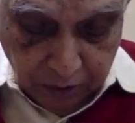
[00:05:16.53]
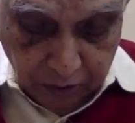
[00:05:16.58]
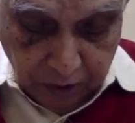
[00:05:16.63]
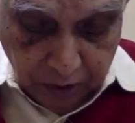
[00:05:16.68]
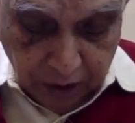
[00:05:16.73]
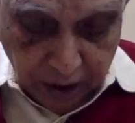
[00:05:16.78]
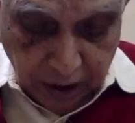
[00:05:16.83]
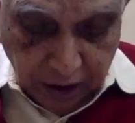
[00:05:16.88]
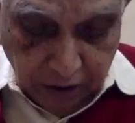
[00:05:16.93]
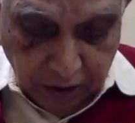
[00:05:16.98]

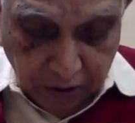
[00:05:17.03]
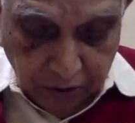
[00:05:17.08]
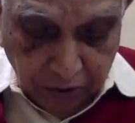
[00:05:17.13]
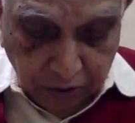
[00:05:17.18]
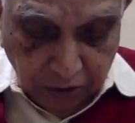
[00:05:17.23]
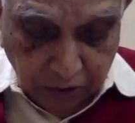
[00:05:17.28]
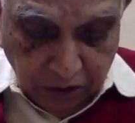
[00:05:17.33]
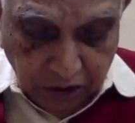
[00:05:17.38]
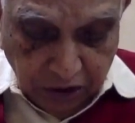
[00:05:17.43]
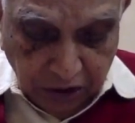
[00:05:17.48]
and
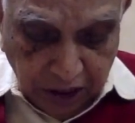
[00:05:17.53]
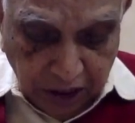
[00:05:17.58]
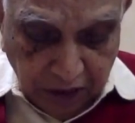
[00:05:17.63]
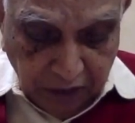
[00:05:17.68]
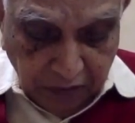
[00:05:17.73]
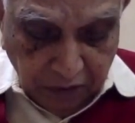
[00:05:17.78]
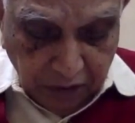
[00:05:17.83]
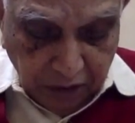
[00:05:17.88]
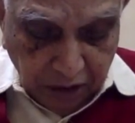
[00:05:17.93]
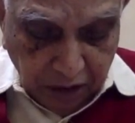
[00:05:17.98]
which
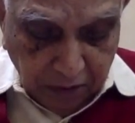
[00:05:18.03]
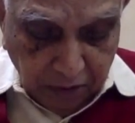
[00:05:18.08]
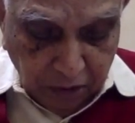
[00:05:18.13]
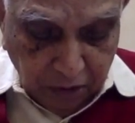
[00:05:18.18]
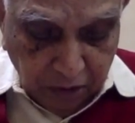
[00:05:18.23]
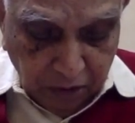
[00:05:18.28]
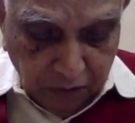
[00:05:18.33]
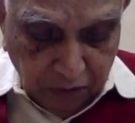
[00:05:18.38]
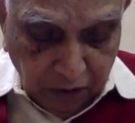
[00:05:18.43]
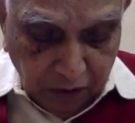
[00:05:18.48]
saved some of
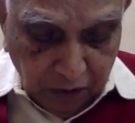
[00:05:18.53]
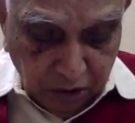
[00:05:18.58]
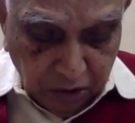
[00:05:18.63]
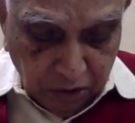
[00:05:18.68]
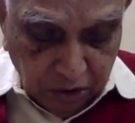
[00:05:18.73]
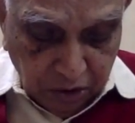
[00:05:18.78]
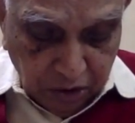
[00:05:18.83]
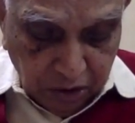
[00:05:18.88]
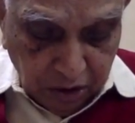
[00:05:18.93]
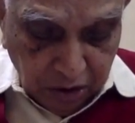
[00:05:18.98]
the
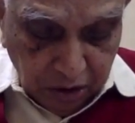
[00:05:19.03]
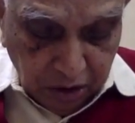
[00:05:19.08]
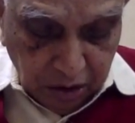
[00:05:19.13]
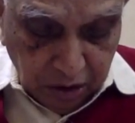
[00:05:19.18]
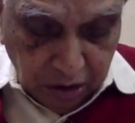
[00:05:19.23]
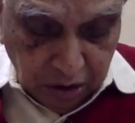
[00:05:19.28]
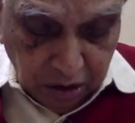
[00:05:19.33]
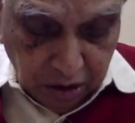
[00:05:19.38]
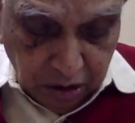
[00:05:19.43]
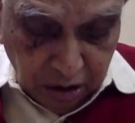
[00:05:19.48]
fallouts.
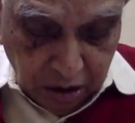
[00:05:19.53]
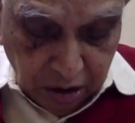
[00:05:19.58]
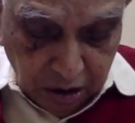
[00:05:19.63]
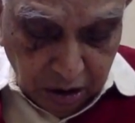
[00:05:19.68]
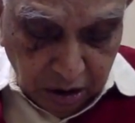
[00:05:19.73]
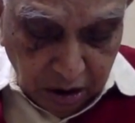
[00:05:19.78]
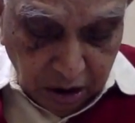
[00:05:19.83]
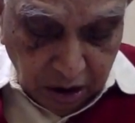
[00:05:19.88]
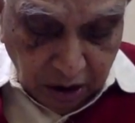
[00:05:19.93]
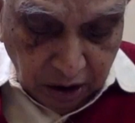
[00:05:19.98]

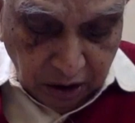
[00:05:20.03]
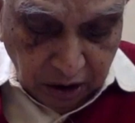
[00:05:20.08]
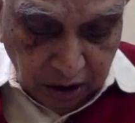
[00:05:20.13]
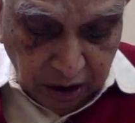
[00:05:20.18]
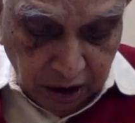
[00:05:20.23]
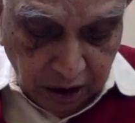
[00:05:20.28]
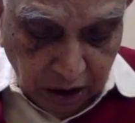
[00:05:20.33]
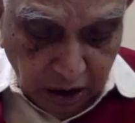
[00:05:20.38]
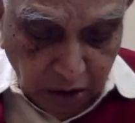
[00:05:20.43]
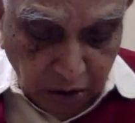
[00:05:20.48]
the
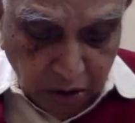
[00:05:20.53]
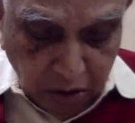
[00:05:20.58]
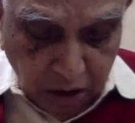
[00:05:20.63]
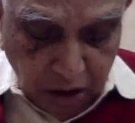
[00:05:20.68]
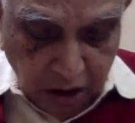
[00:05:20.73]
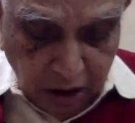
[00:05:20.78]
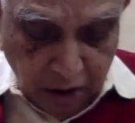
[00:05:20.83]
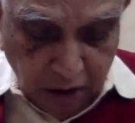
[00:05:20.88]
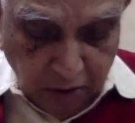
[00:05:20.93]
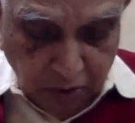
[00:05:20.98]
Hindu
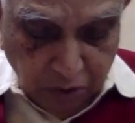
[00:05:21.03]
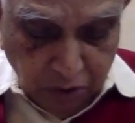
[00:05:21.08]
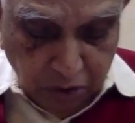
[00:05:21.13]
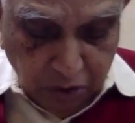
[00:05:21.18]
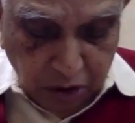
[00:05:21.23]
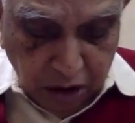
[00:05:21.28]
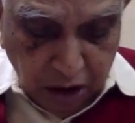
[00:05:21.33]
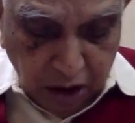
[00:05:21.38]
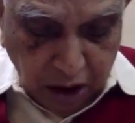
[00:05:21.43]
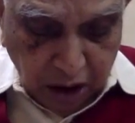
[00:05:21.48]
kingdoms to
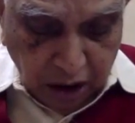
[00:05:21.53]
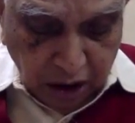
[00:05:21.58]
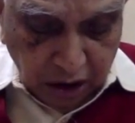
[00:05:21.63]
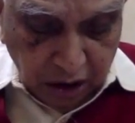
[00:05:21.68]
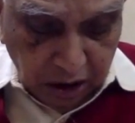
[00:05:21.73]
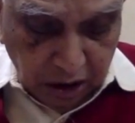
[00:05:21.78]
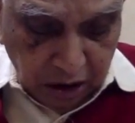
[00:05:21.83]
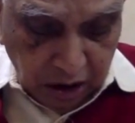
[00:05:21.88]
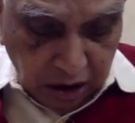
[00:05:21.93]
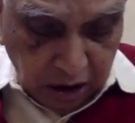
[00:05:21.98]
the north
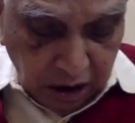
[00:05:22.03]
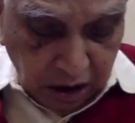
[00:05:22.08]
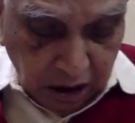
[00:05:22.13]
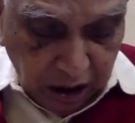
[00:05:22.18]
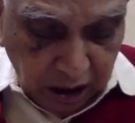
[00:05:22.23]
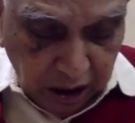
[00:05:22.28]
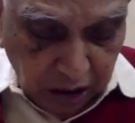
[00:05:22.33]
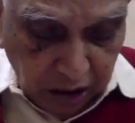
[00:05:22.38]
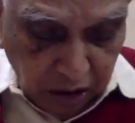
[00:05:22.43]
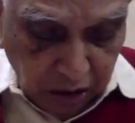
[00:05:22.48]

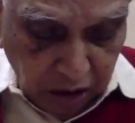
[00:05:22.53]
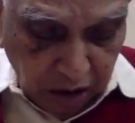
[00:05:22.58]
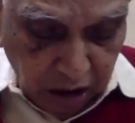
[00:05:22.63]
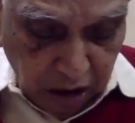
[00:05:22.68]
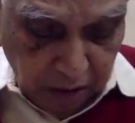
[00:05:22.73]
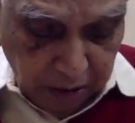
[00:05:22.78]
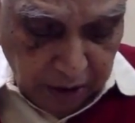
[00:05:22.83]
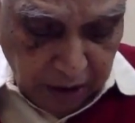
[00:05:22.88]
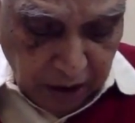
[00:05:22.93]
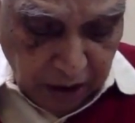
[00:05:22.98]
had already
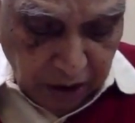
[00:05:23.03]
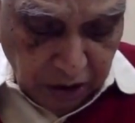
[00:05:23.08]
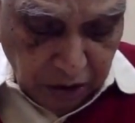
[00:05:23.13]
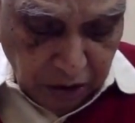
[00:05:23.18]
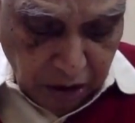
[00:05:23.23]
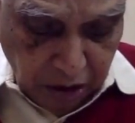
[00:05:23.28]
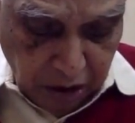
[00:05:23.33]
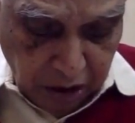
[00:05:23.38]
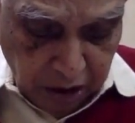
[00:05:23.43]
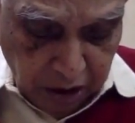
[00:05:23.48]
been
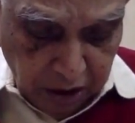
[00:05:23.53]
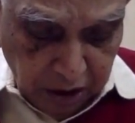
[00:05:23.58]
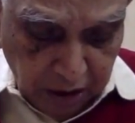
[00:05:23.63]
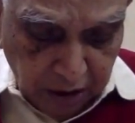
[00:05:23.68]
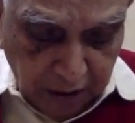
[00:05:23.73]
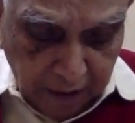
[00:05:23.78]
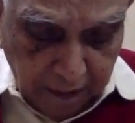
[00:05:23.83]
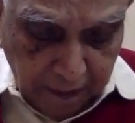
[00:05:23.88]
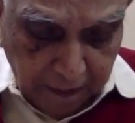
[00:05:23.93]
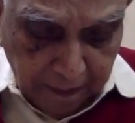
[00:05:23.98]
destroyed
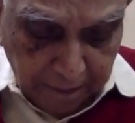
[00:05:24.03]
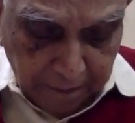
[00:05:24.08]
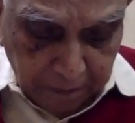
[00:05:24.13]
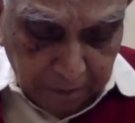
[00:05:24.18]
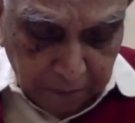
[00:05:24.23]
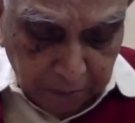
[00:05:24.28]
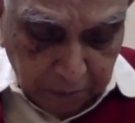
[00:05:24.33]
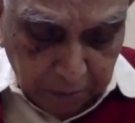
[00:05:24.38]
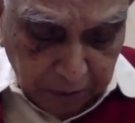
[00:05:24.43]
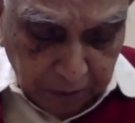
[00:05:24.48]

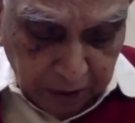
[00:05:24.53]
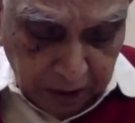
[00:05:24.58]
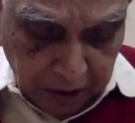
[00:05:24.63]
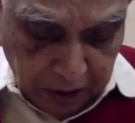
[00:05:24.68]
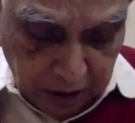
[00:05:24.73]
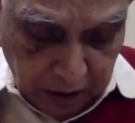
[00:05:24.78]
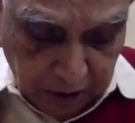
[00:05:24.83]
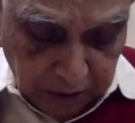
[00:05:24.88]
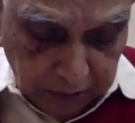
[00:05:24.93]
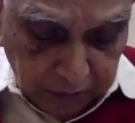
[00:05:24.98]
by
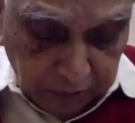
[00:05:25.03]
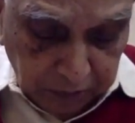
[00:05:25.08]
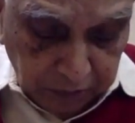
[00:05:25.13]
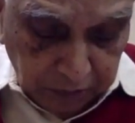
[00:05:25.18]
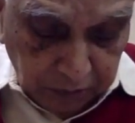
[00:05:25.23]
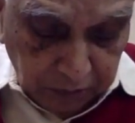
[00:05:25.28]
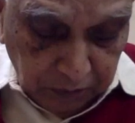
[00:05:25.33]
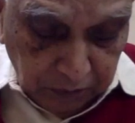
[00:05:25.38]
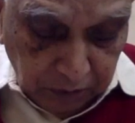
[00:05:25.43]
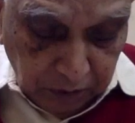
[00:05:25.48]

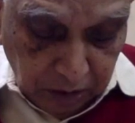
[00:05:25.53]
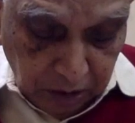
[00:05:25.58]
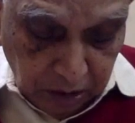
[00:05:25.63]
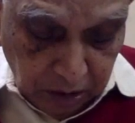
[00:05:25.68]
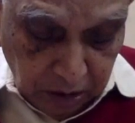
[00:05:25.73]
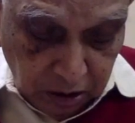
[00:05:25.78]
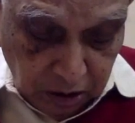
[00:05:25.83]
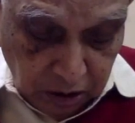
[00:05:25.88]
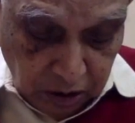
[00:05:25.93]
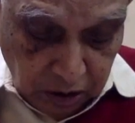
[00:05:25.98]

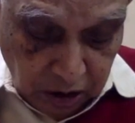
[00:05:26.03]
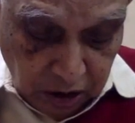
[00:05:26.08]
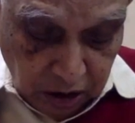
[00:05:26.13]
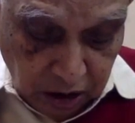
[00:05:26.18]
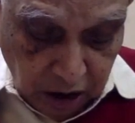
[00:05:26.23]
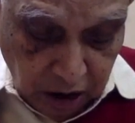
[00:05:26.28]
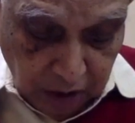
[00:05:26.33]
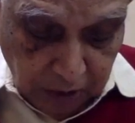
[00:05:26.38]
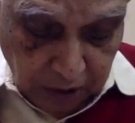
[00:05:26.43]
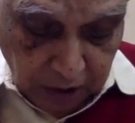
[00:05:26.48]

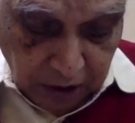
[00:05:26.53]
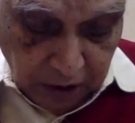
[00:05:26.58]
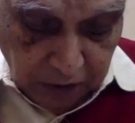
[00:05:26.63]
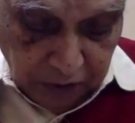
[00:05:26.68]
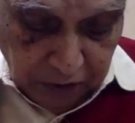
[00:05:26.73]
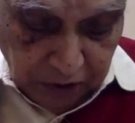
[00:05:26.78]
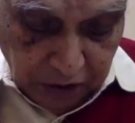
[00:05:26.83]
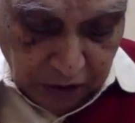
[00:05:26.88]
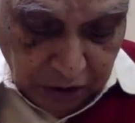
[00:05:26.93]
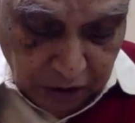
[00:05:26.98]
Islamic
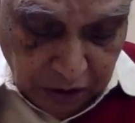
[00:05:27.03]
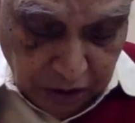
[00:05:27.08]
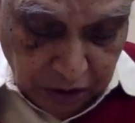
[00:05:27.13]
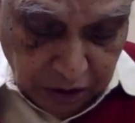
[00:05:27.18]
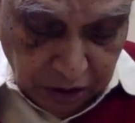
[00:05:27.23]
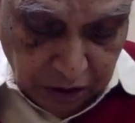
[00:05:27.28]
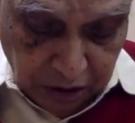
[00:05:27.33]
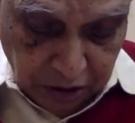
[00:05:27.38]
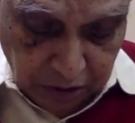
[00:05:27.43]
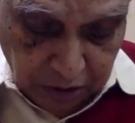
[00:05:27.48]
invasions
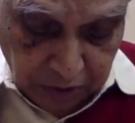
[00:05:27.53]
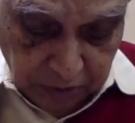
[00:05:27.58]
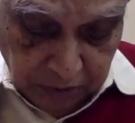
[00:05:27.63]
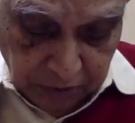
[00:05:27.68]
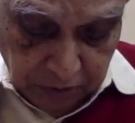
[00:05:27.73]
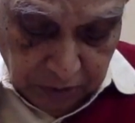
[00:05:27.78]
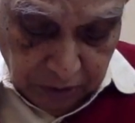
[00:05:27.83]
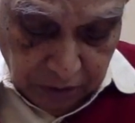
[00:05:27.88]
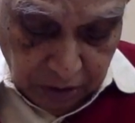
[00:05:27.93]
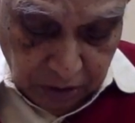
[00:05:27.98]

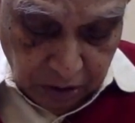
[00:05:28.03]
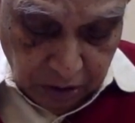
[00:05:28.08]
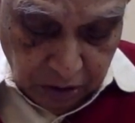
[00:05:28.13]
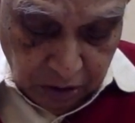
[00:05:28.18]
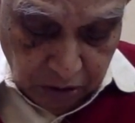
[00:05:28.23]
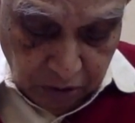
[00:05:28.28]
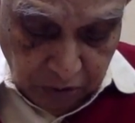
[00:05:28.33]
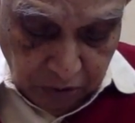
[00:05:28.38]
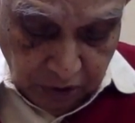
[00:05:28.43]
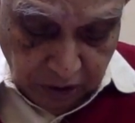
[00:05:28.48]

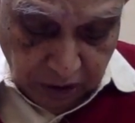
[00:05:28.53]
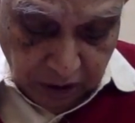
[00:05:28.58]
with